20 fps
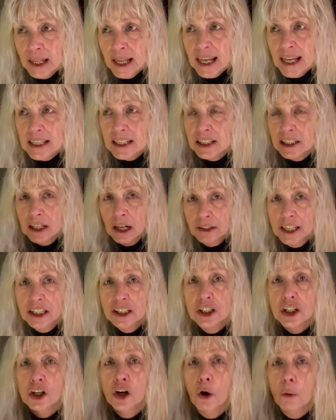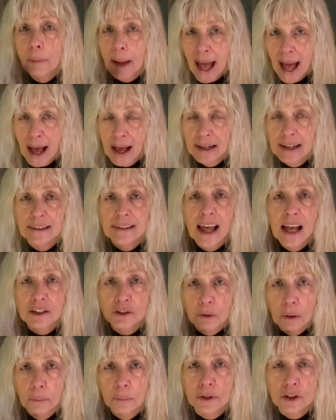is starting to go bad and
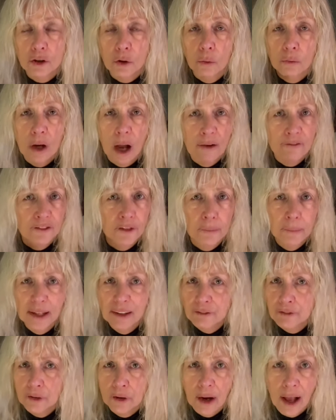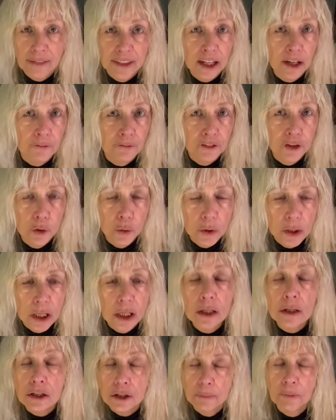that's what was going on for me for i think a few
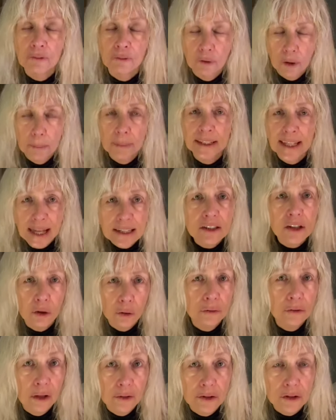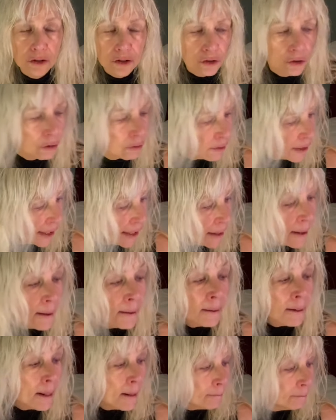years before but that's a whole nother story
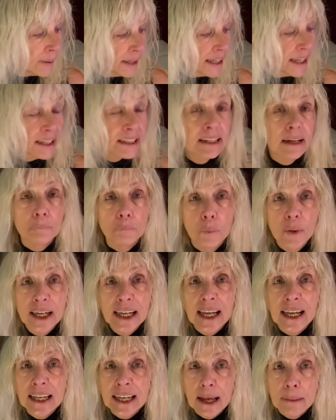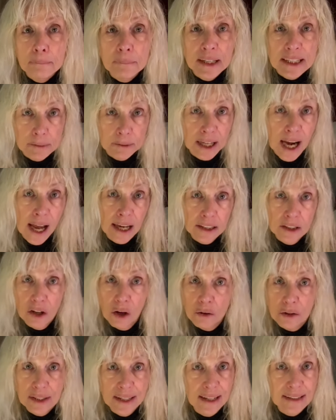but it, we can get
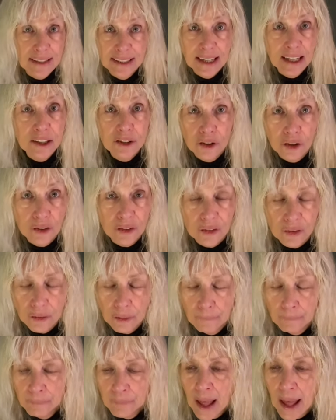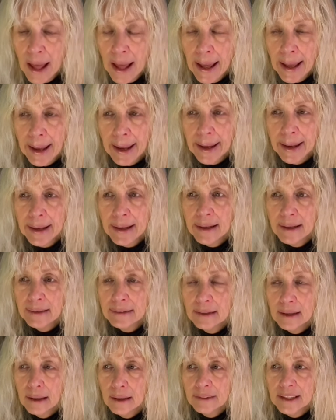misdiagnosed as seniors
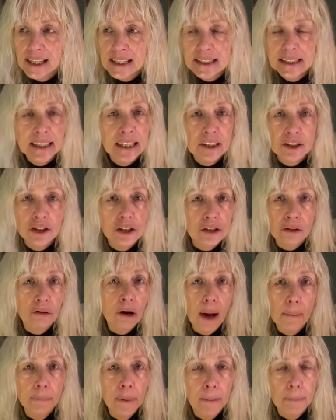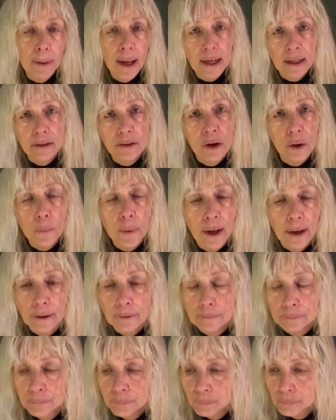and these things just crop up out of
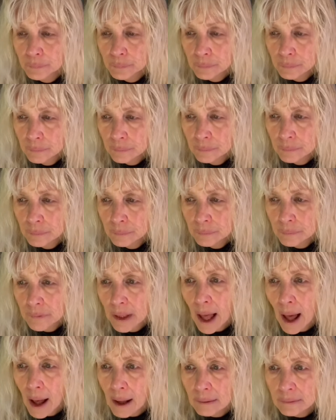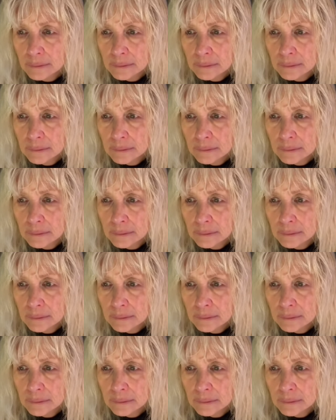nowhere yeah